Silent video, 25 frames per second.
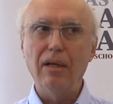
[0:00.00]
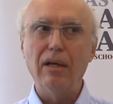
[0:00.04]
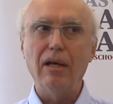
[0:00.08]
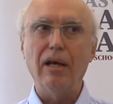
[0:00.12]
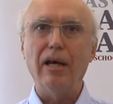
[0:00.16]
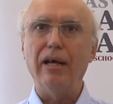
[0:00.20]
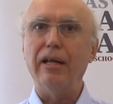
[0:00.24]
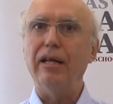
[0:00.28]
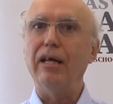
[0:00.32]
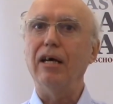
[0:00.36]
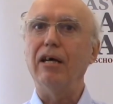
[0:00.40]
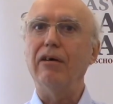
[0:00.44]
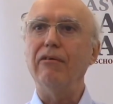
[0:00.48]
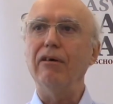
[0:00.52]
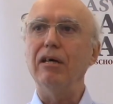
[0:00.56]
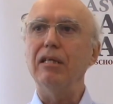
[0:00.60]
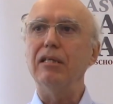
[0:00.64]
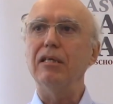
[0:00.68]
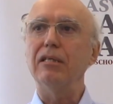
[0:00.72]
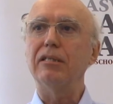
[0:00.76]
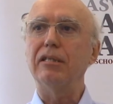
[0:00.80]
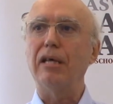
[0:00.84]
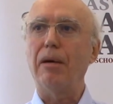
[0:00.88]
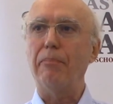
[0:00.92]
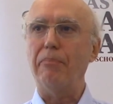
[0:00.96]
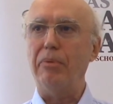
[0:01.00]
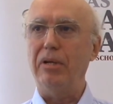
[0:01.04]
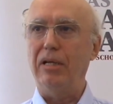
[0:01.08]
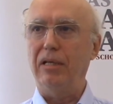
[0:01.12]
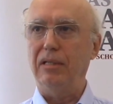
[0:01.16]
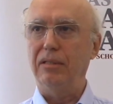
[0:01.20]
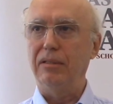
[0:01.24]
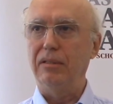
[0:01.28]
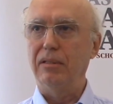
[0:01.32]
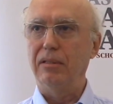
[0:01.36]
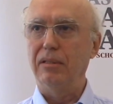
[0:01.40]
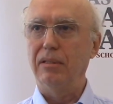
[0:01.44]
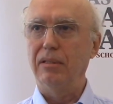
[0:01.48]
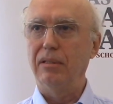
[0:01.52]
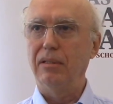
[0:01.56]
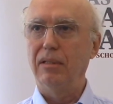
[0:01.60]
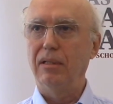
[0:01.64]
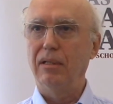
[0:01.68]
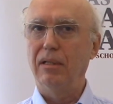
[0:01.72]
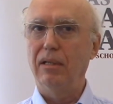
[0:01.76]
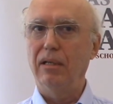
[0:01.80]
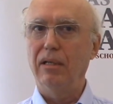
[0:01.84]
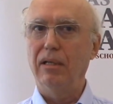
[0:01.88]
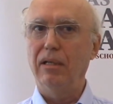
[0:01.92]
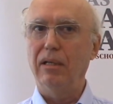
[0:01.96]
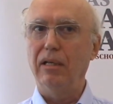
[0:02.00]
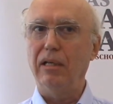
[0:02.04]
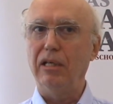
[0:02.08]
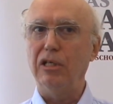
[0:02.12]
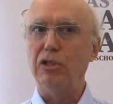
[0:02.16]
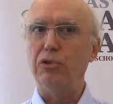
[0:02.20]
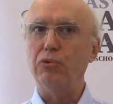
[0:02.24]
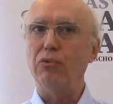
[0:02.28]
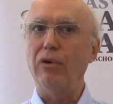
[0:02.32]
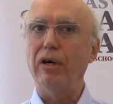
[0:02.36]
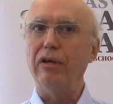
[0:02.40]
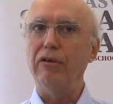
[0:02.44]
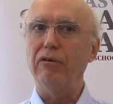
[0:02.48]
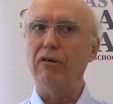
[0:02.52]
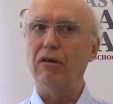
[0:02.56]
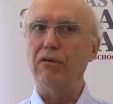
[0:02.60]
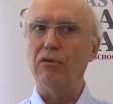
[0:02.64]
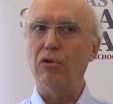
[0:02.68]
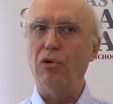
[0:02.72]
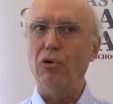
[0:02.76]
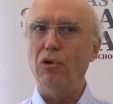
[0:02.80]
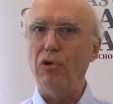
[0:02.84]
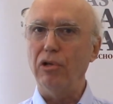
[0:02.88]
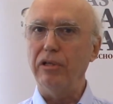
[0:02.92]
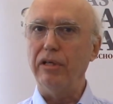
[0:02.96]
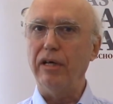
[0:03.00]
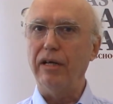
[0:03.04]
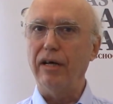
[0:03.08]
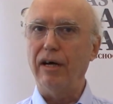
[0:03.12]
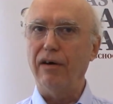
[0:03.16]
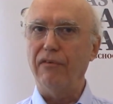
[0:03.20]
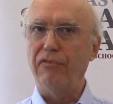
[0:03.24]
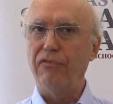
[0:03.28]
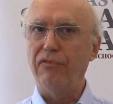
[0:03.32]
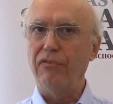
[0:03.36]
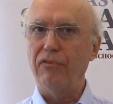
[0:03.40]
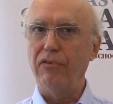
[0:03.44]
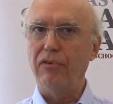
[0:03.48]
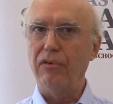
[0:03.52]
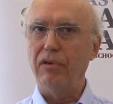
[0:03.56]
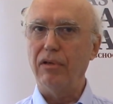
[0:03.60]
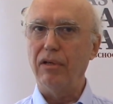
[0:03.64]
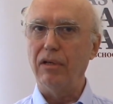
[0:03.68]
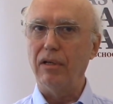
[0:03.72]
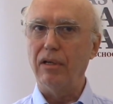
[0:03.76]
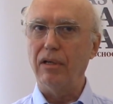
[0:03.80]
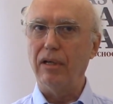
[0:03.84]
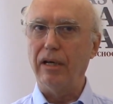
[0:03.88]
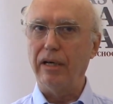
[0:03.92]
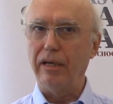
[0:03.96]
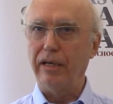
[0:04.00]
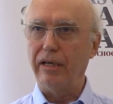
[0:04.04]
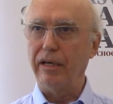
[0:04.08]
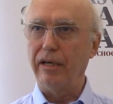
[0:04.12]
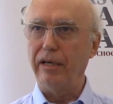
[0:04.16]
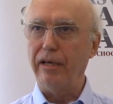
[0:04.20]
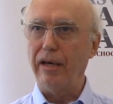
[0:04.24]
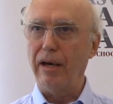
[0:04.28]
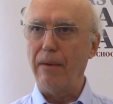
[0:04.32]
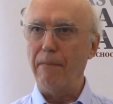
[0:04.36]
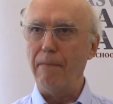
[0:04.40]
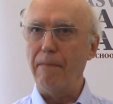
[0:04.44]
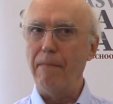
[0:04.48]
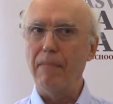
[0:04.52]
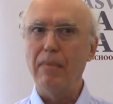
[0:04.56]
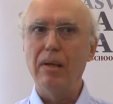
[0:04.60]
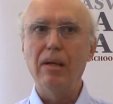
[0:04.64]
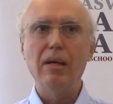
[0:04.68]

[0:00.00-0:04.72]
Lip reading: And the greatest happiness is when you are old enough, like I am,